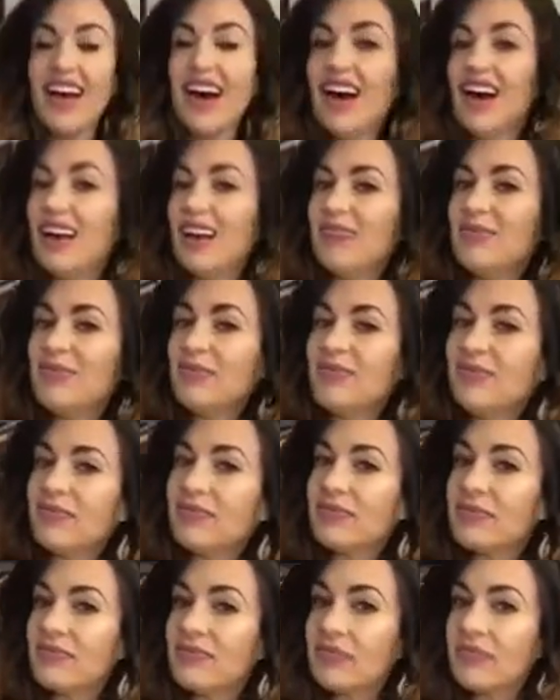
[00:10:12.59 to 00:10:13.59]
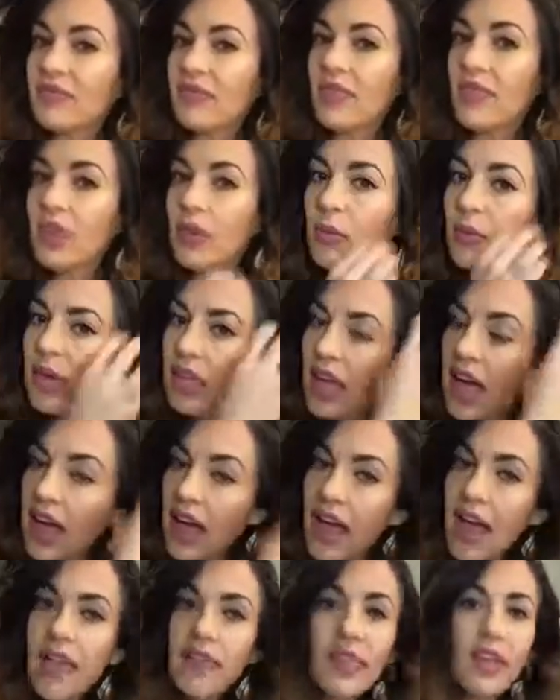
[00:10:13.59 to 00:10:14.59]
But
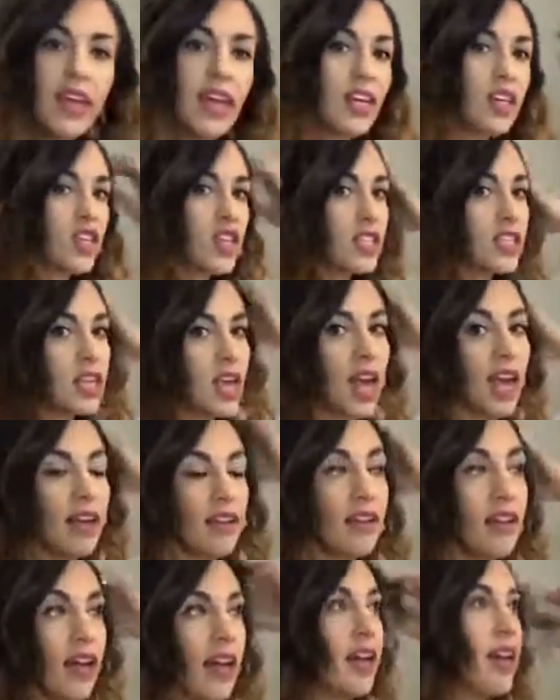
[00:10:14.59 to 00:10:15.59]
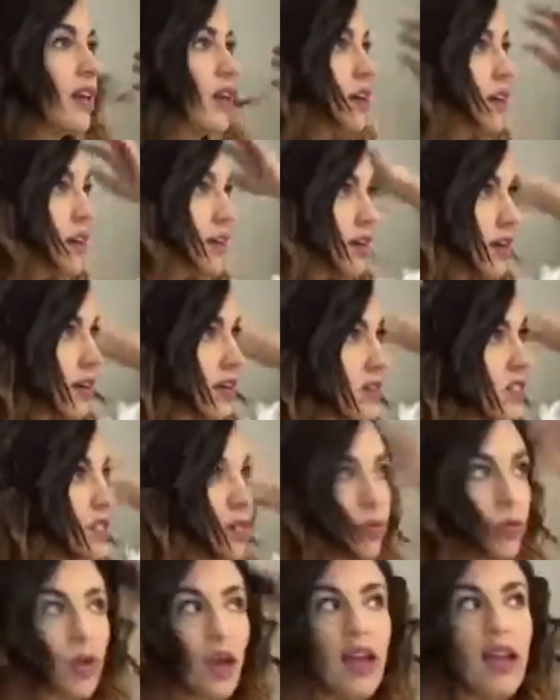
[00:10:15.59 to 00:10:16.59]
yeah, and then I just kind of like
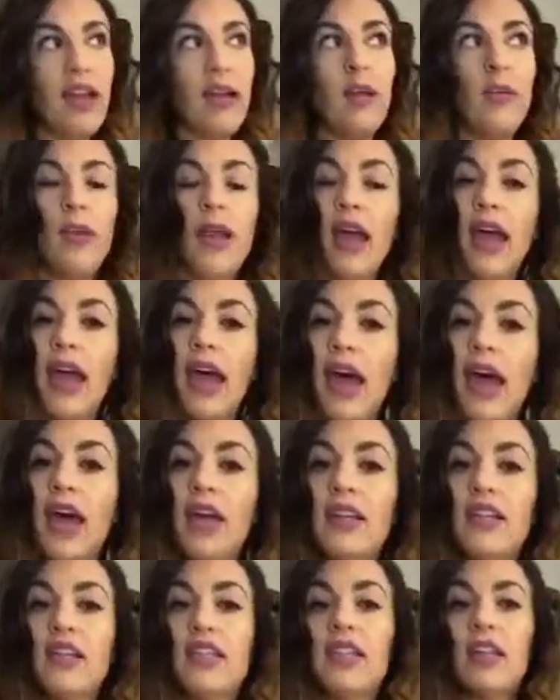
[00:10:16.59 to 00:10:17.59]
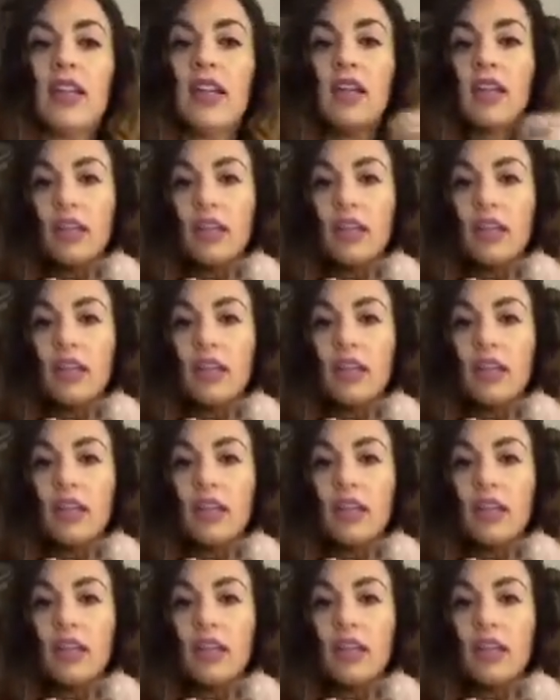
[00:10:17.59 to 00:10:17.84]
spray them, and